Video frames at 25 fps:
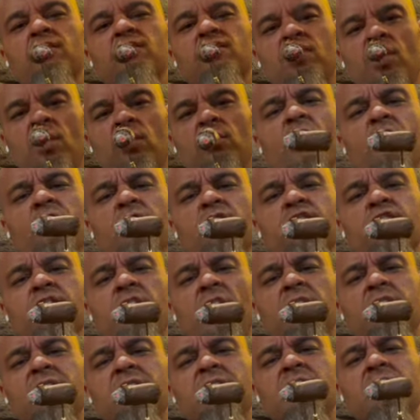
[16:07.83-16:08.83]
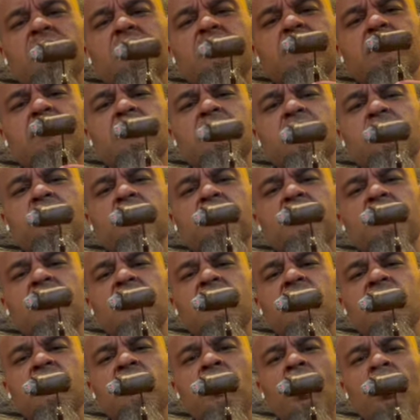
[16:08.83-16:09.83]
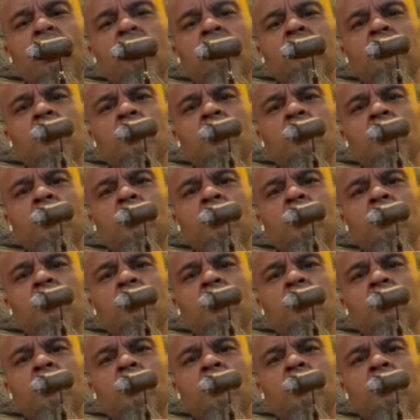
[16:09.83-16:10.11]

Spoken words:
So the saltiness is still sitting there.